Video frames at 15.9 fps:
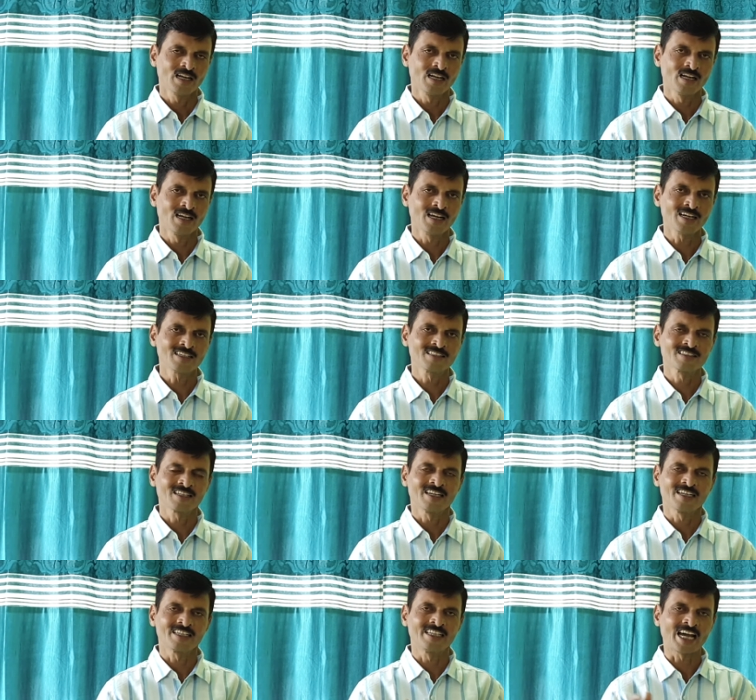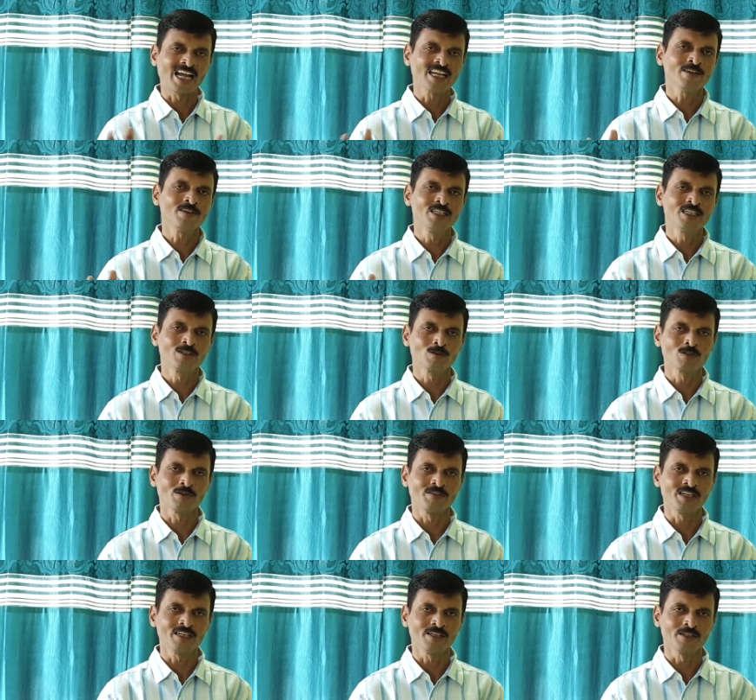Let's dive into
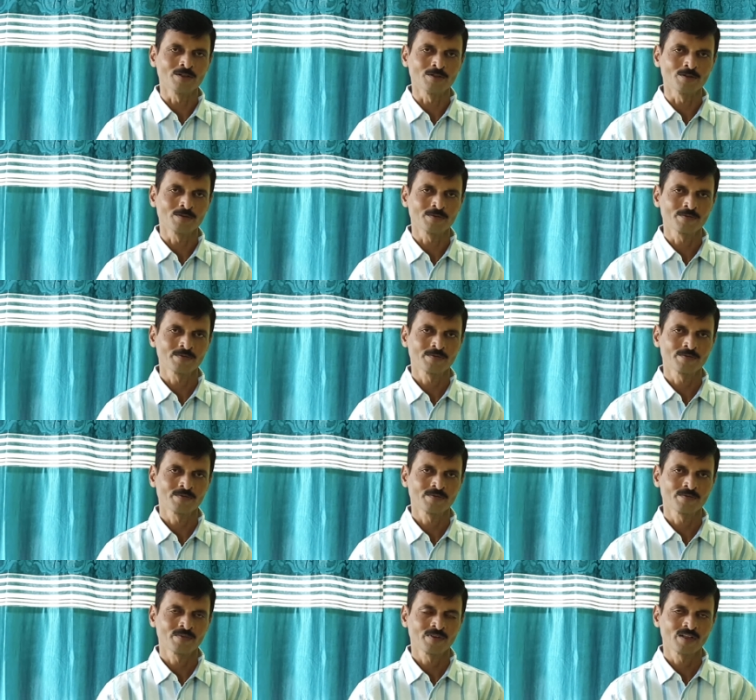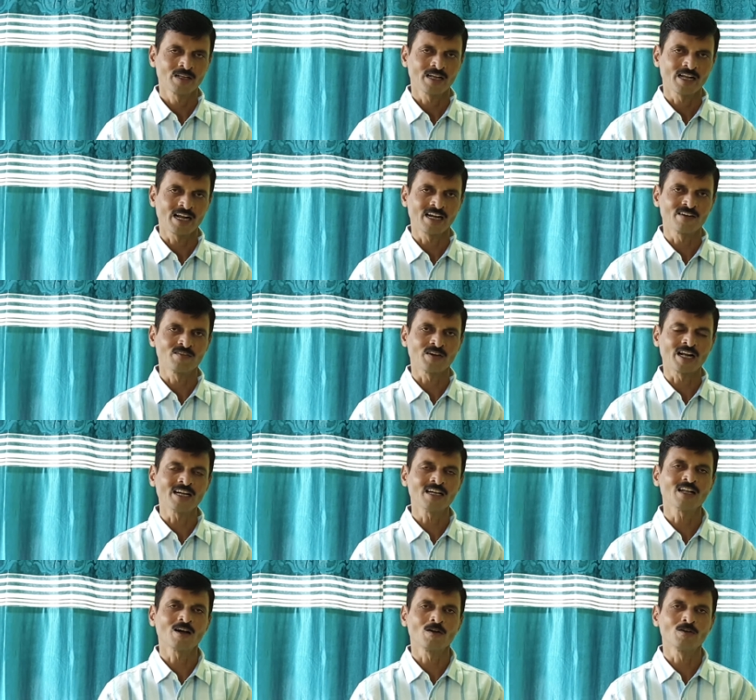the video and
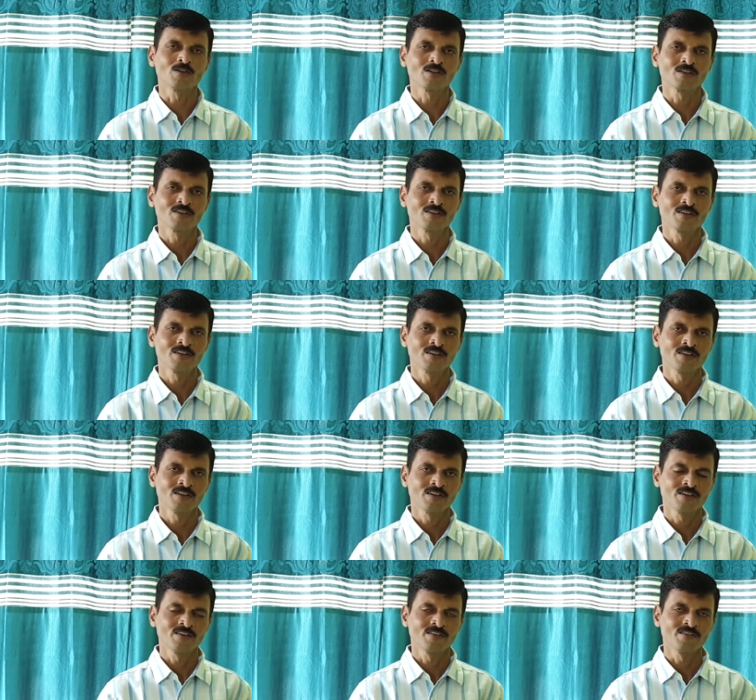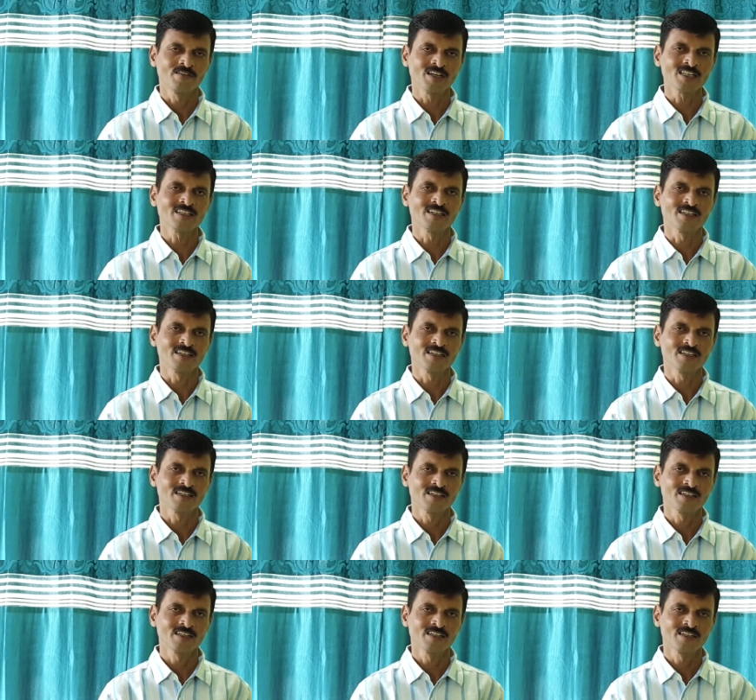find out whether
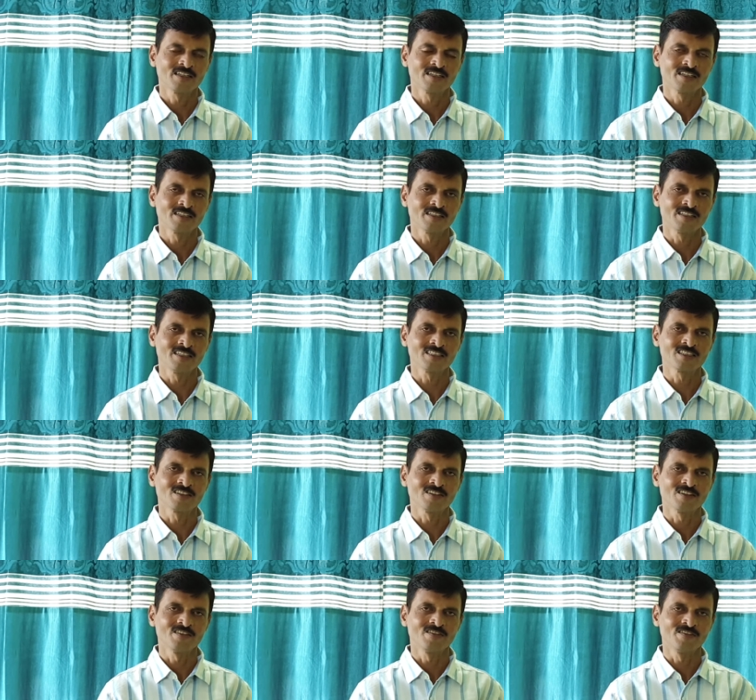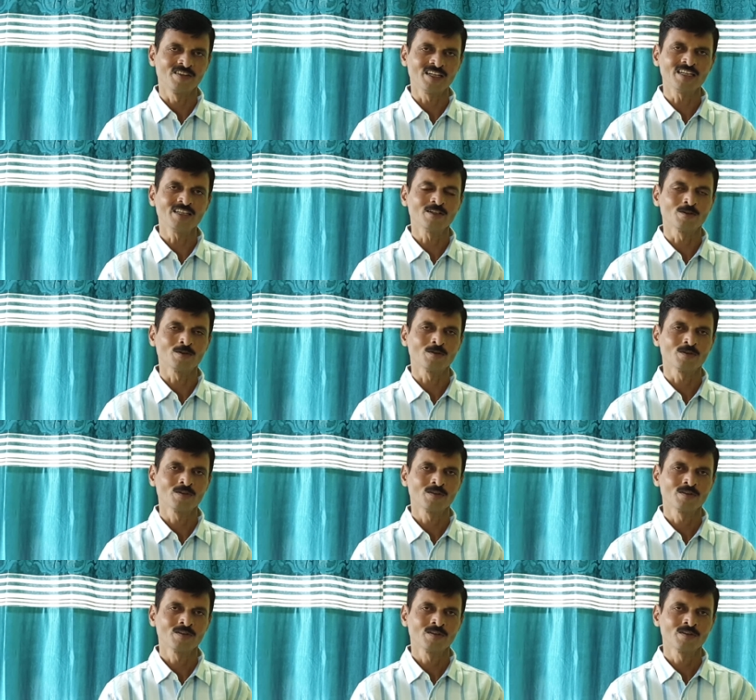this
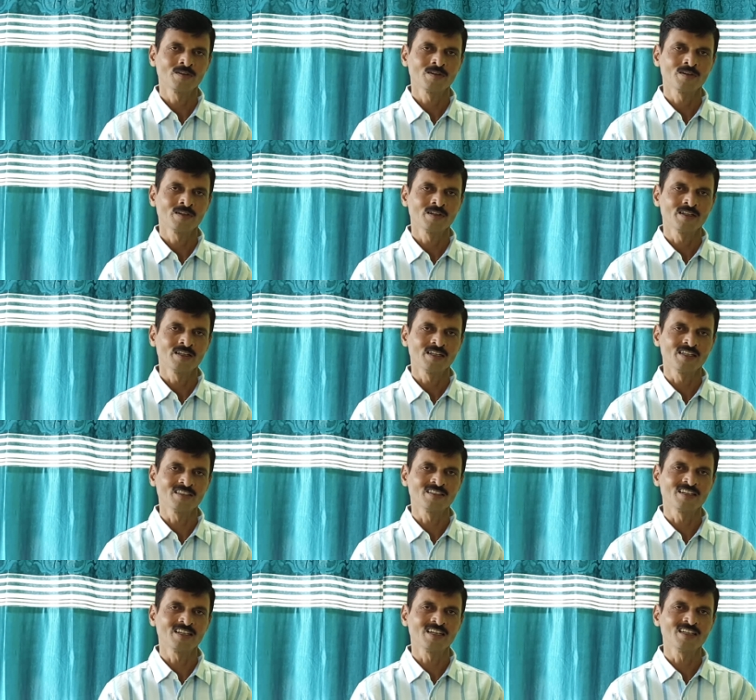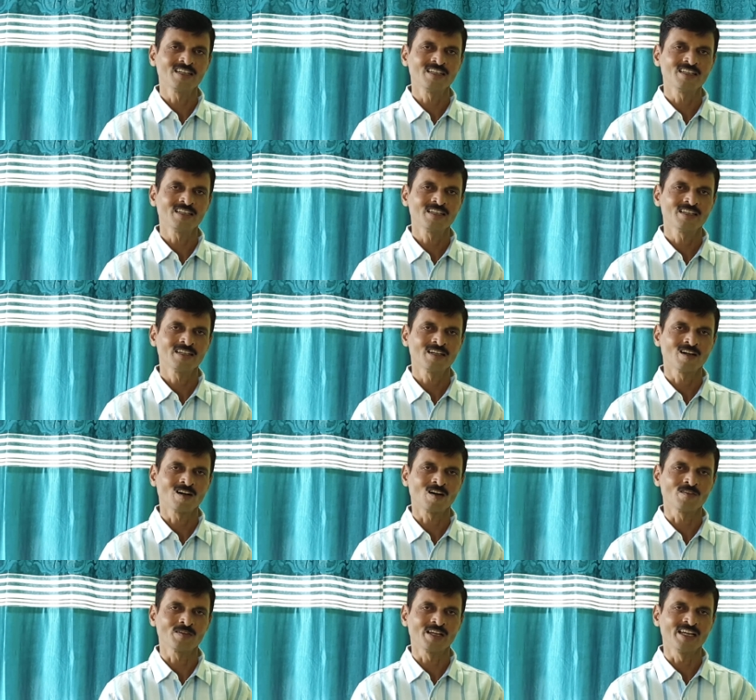video is really
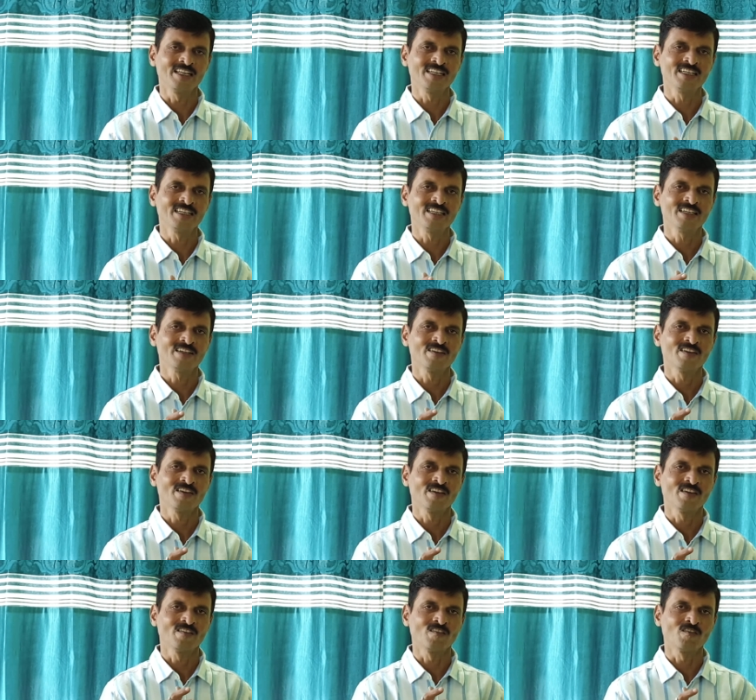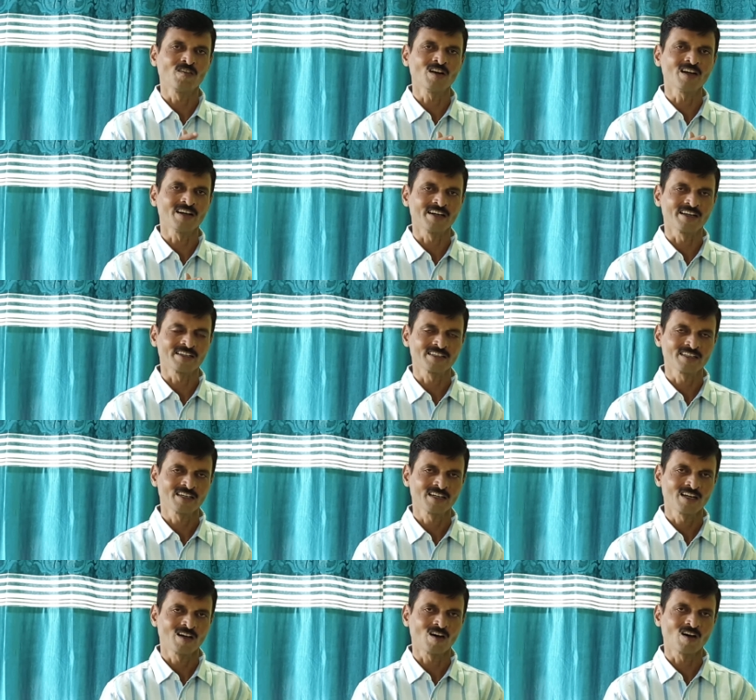of any
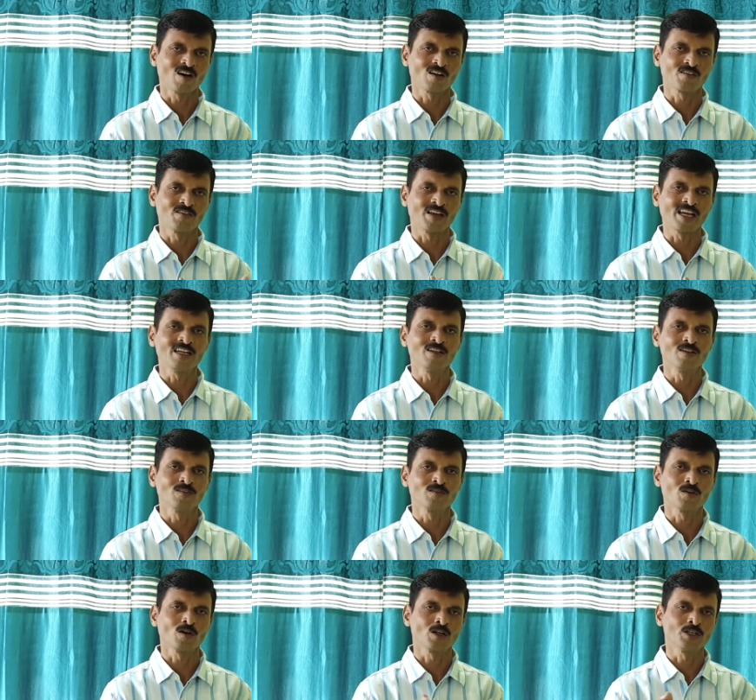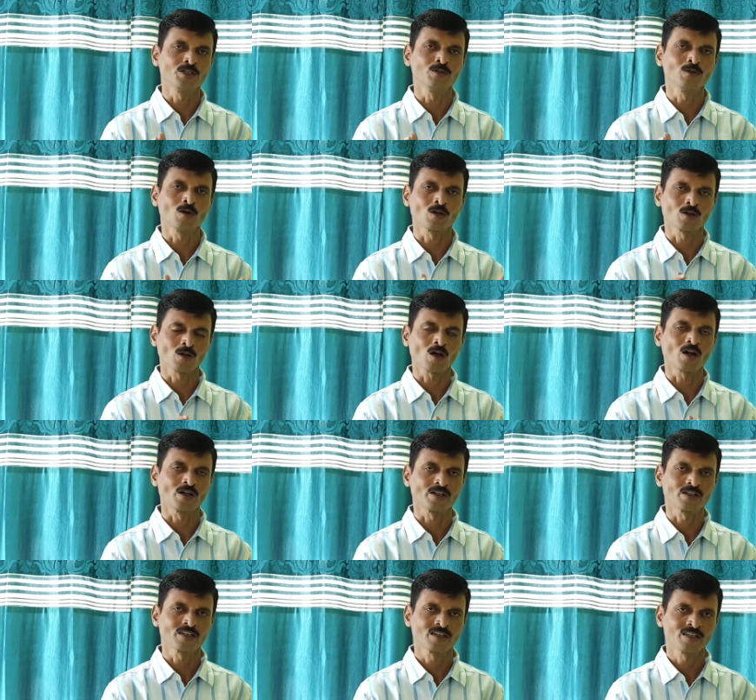worth or value for you or
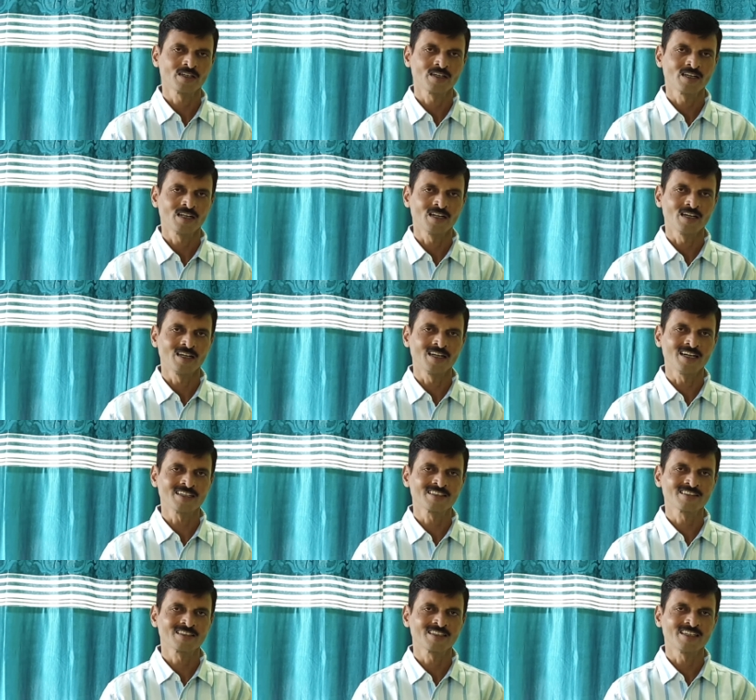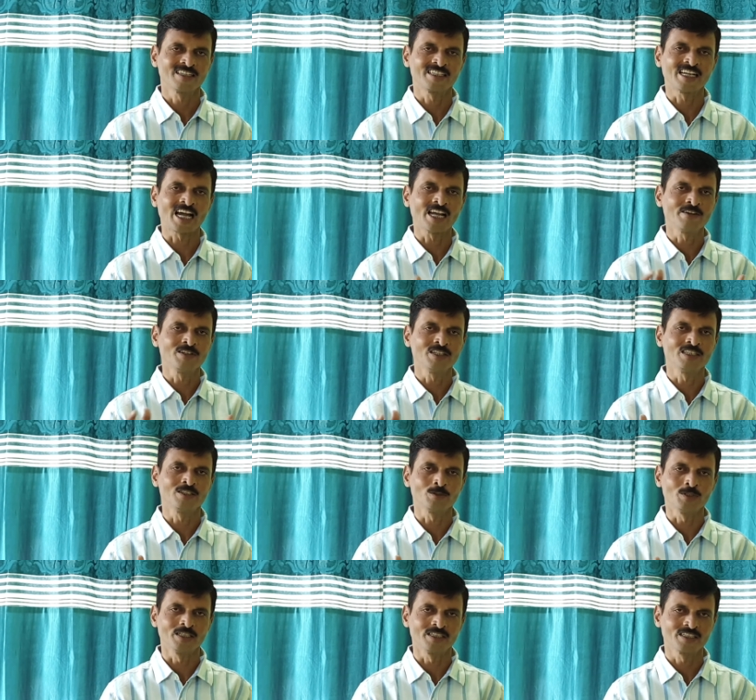not. Let's dive
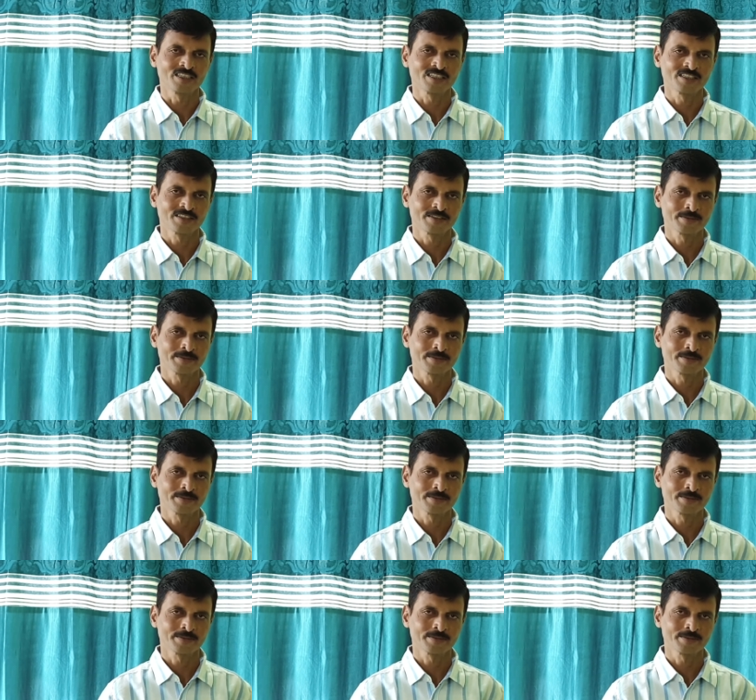into it.